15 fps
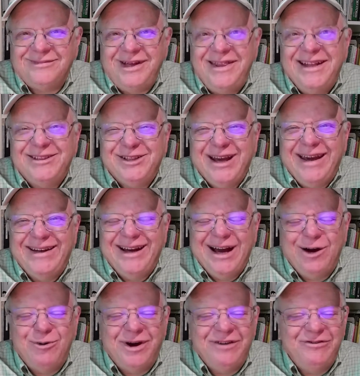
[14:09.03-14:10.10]
And that's kind of
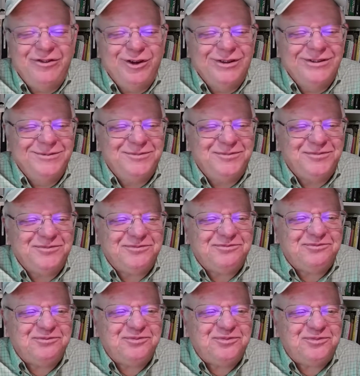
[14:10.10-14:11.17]
how I feel.
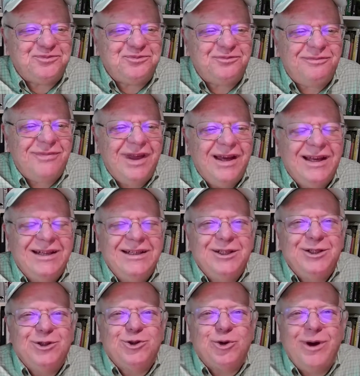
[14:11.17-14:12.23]

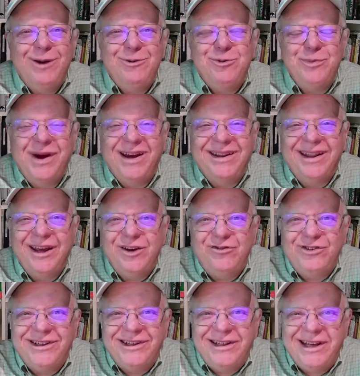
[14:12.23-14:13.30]
It describes my
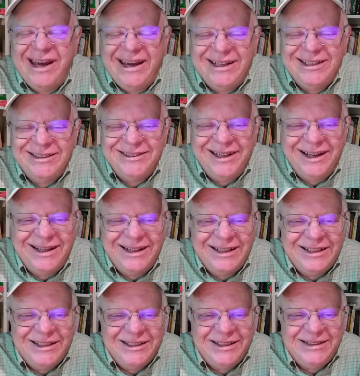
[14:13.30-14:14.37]
life today.
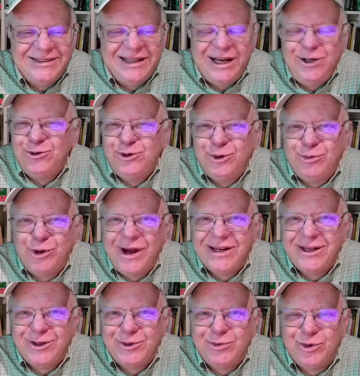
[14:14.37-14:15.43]
I used to
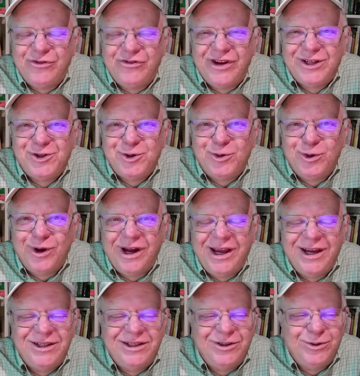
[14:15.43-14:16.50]
practice a profession where I
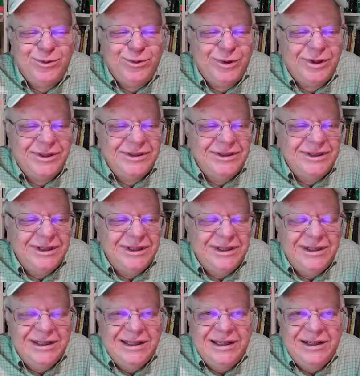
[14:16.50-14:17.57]
had to,
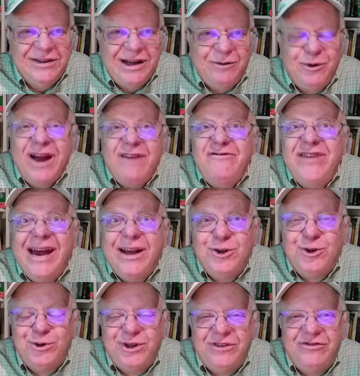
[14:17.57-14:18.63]
where I
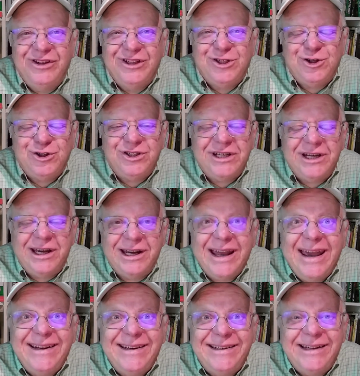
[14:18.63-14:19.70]
valued efficiency, and I
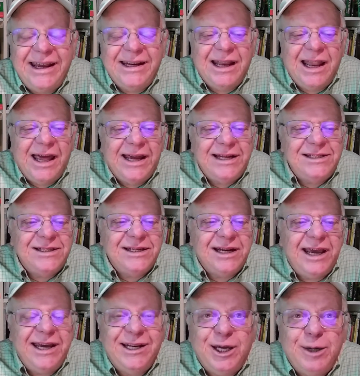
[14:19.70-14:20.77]
had deadlines, and
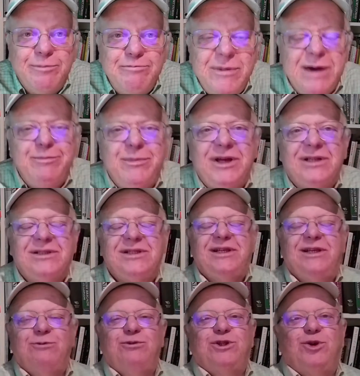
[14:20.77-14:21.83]
I had commitments,
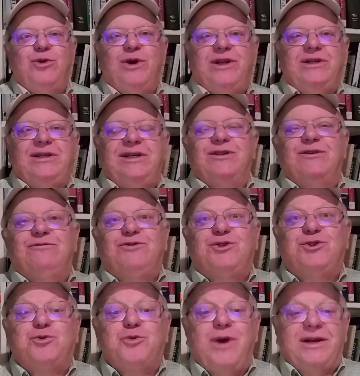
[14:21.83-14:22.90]
and there was a great deal of
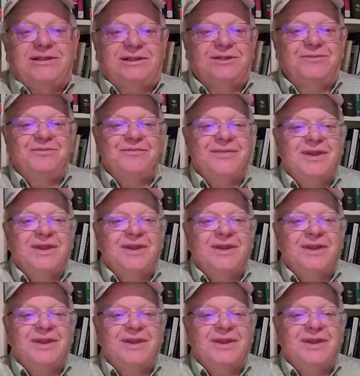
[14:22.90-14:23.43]
stress.